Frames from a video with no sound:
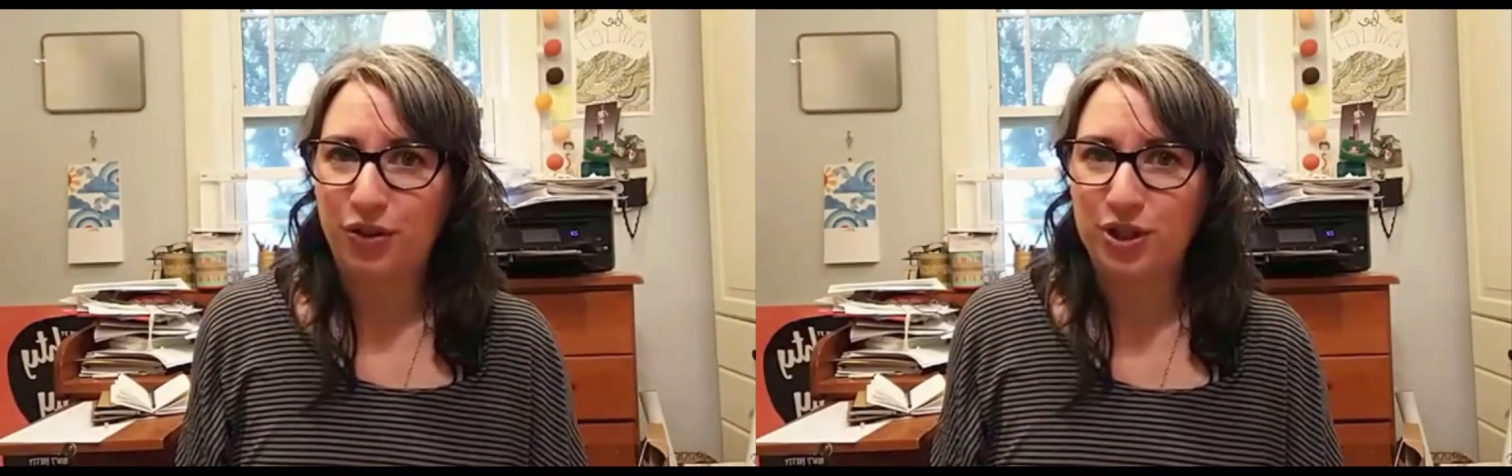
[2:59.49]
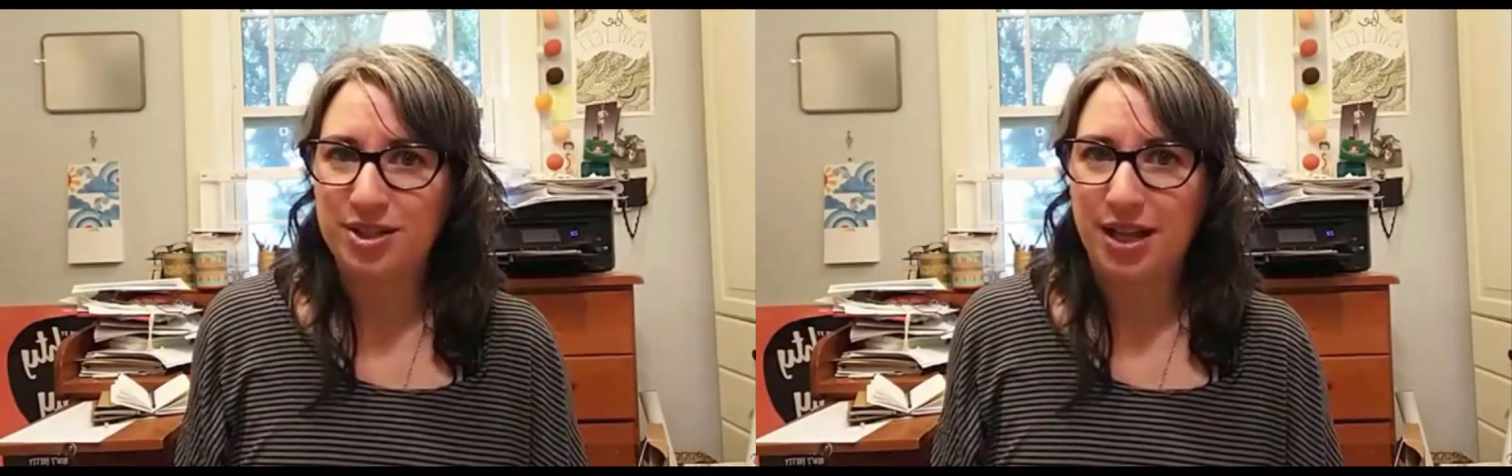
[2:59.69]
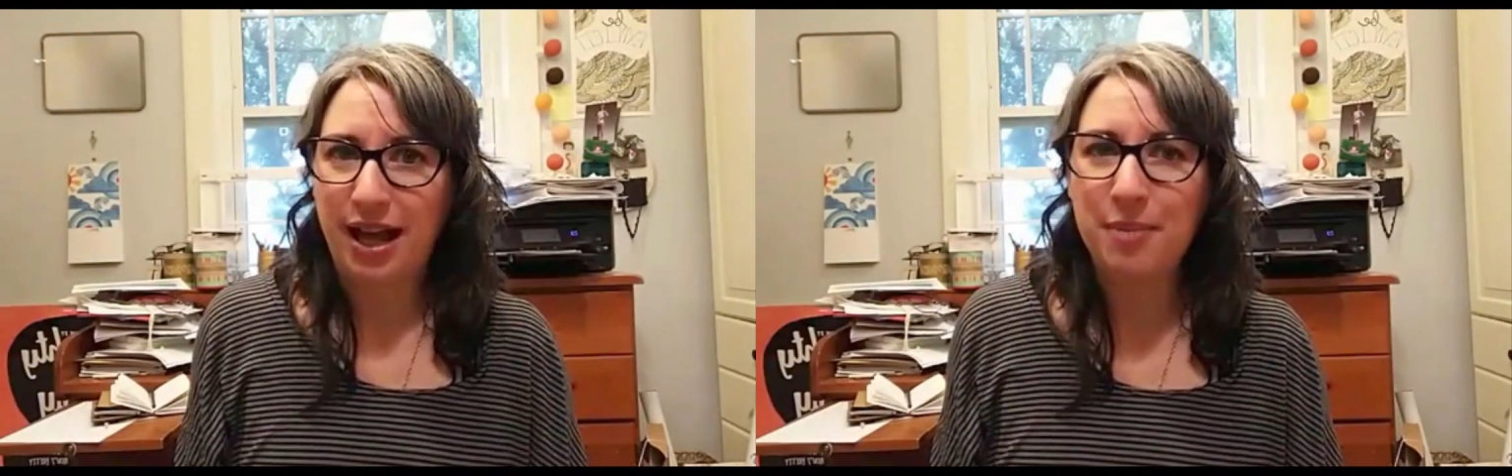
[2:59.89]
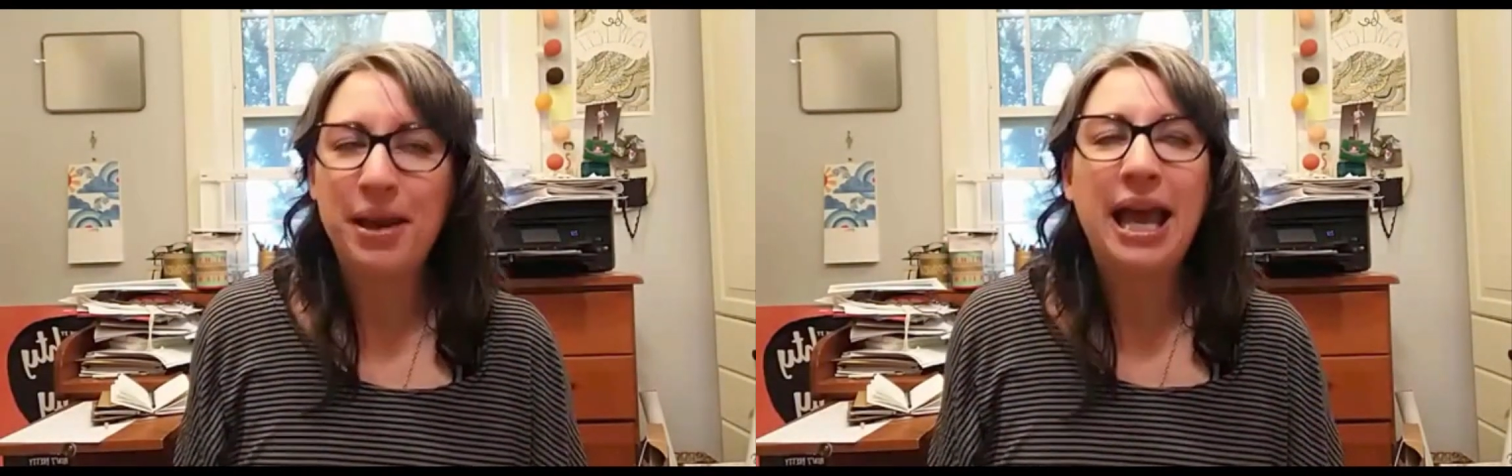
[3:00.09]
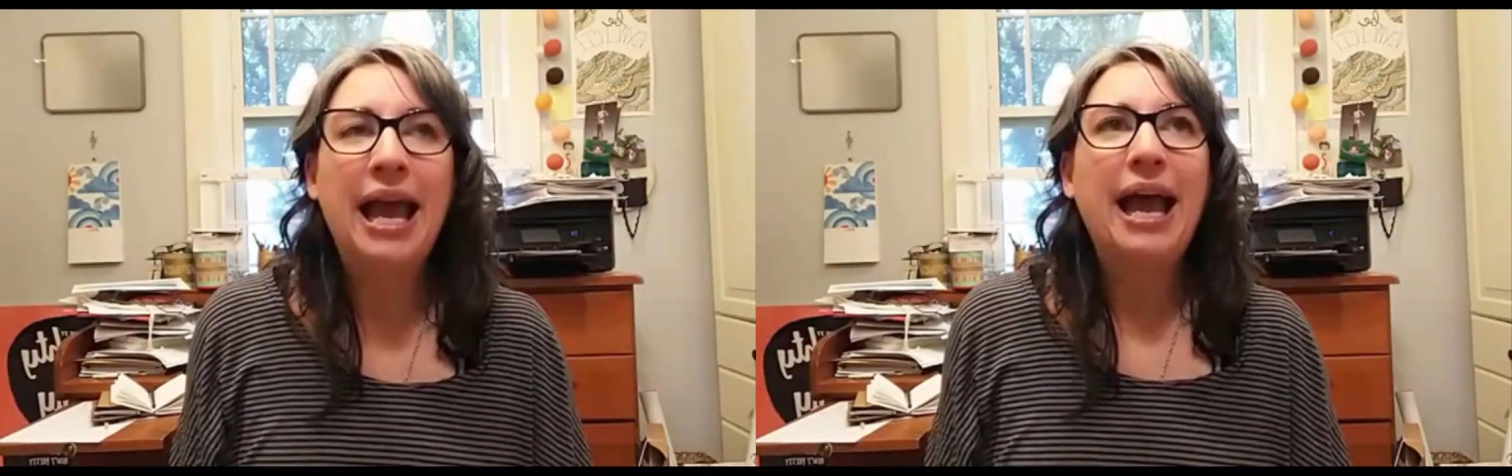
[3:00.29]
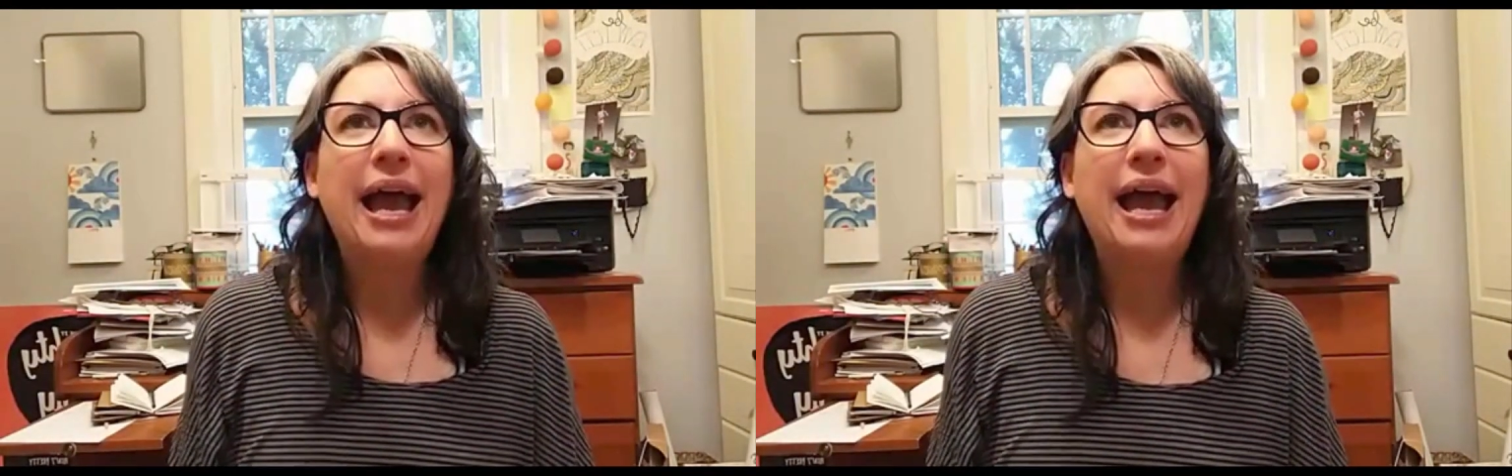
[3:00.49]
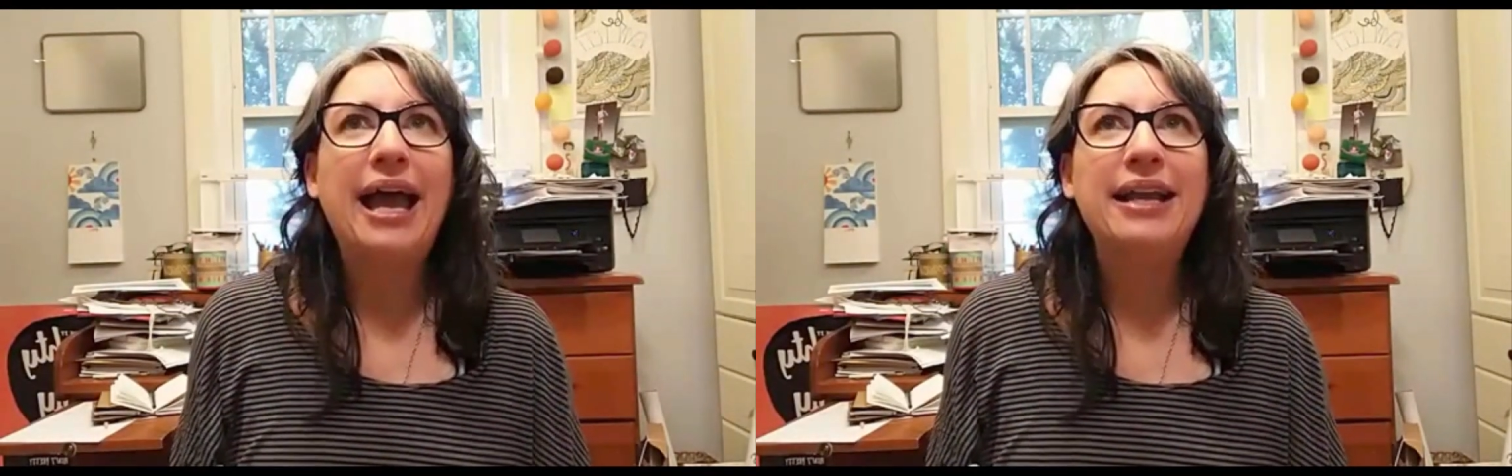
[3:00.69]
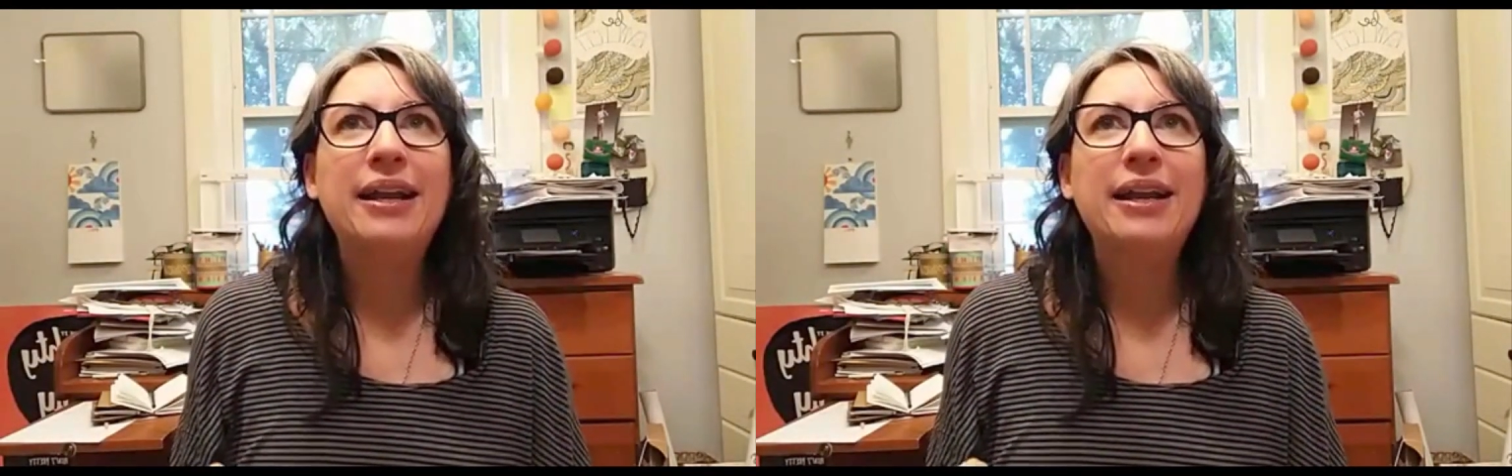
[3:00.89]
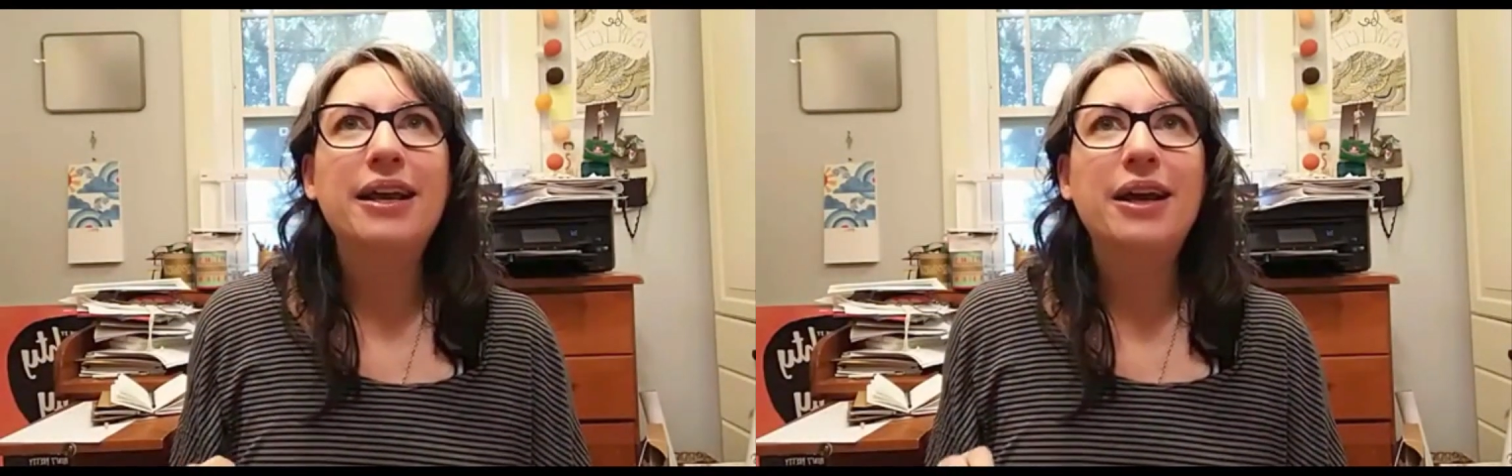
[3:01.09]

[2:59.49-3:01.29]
first time. And